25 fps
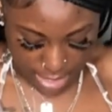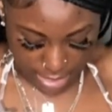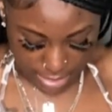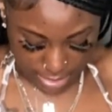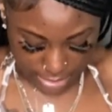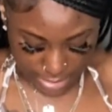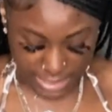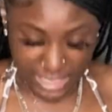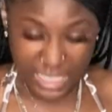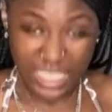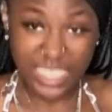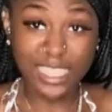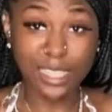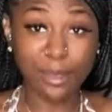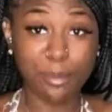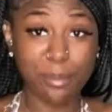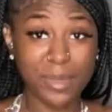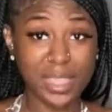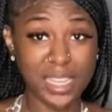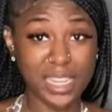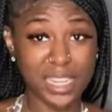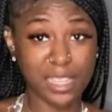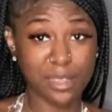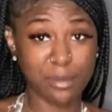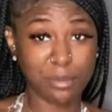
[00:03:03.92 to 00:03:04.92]
This is a
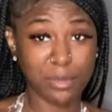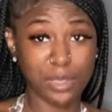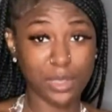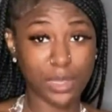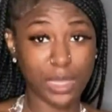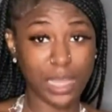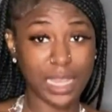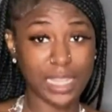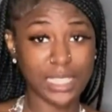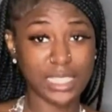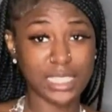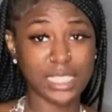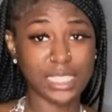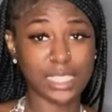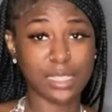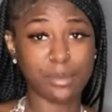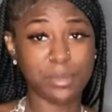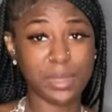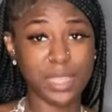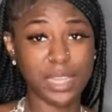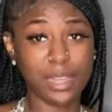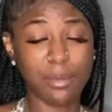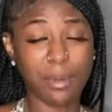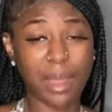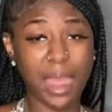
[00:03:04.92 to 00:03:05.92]
medium, you guys. This is a
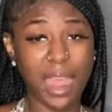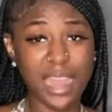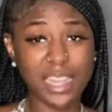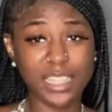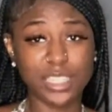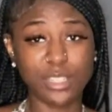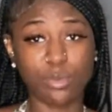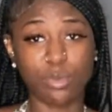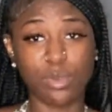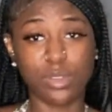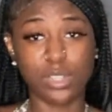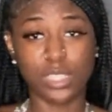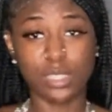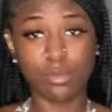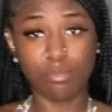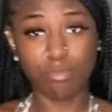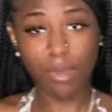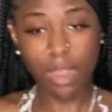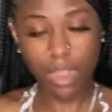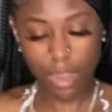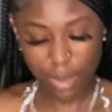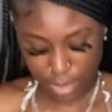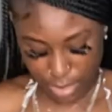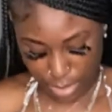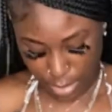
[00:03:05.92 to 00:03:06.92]
medium. I actually wear
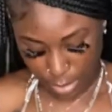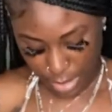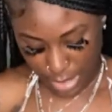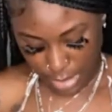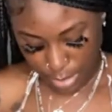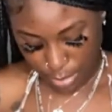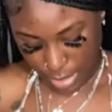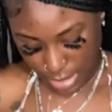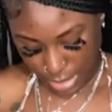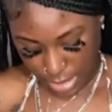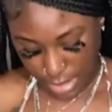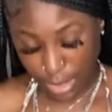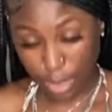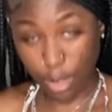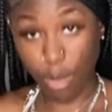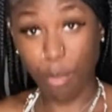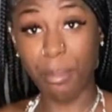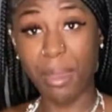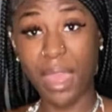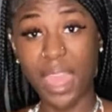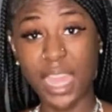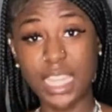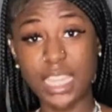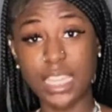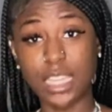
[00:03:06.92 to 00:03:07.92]
small, so that's why it's a little
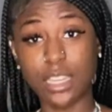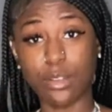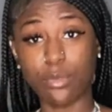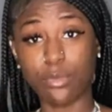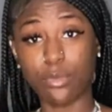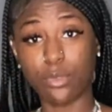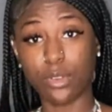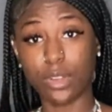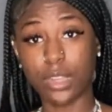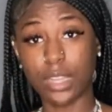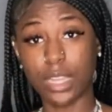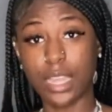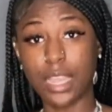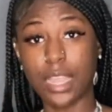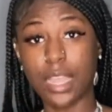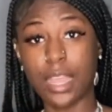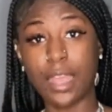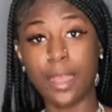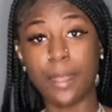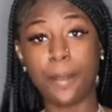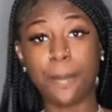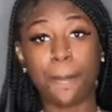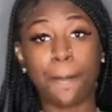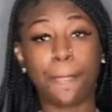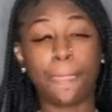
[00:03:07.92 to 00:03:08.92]
baggy in the front.
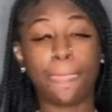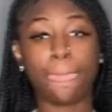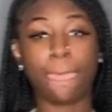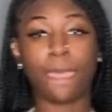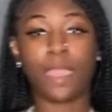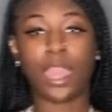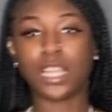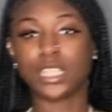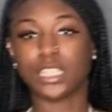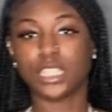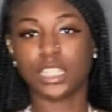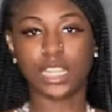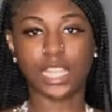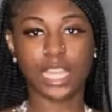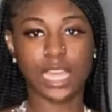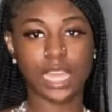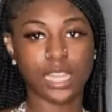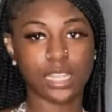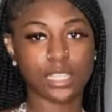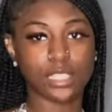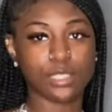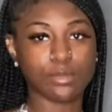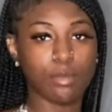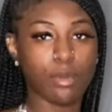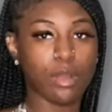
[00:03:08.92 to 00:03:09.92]
I should have
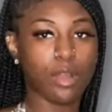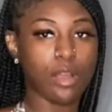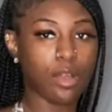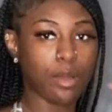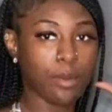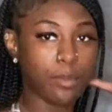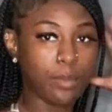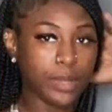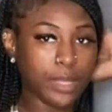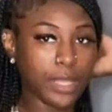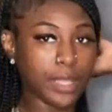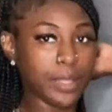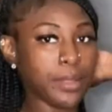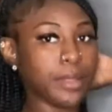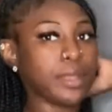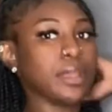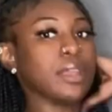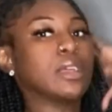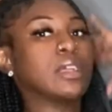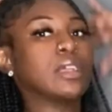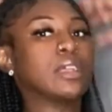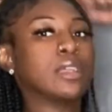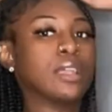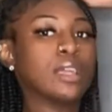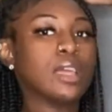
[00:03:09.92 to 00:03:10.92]
gotten small, but
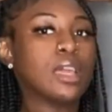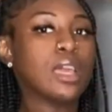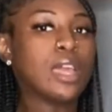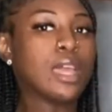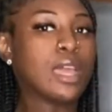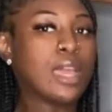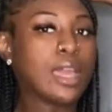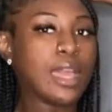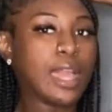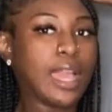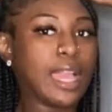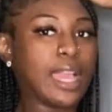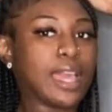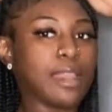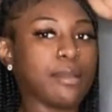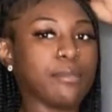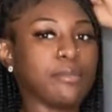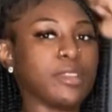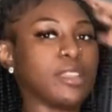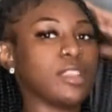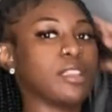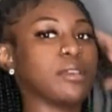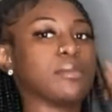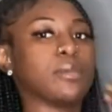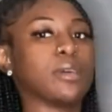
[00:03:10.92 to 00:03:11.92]
I got a
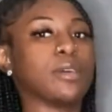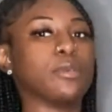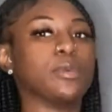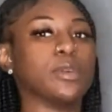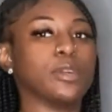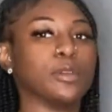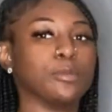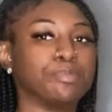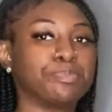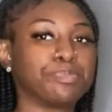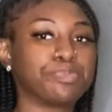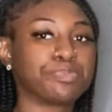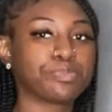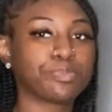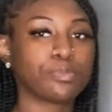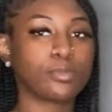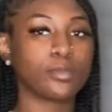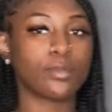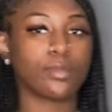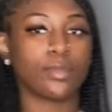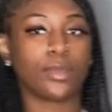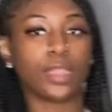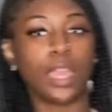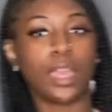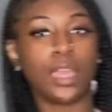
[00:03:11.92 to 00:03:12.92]
medium. Oh, well.
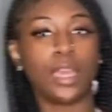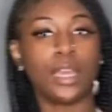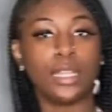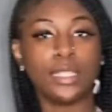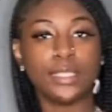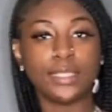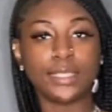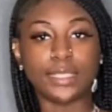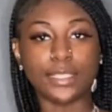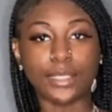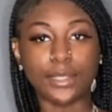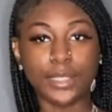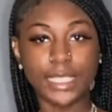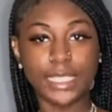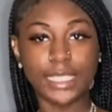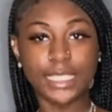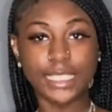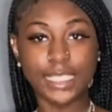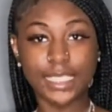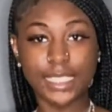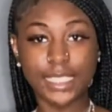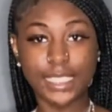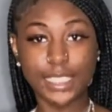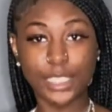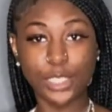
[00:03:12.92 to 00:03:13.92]
So this is
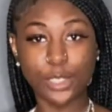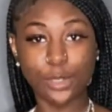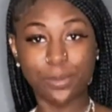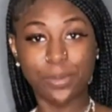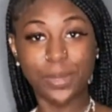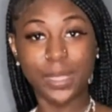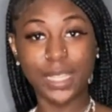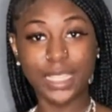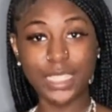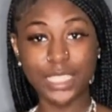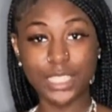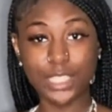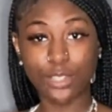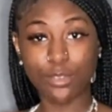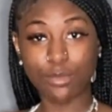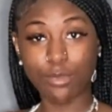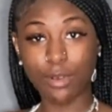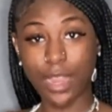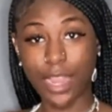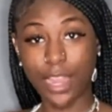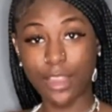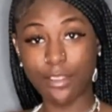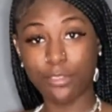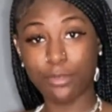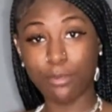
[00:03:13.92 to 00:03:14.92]
the two-piece
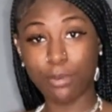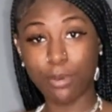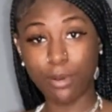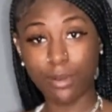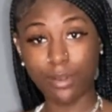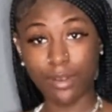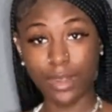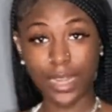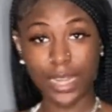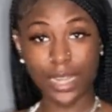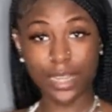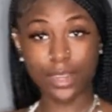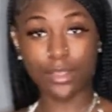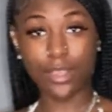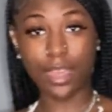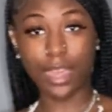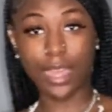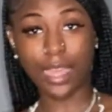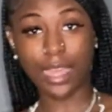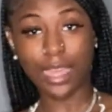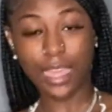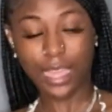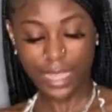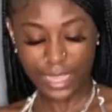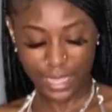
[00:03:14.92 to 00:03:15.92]
giraffe print, you
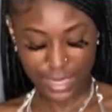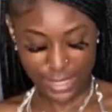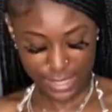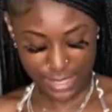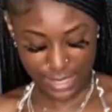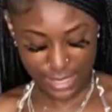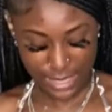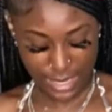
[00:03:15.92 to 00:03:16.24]
guys.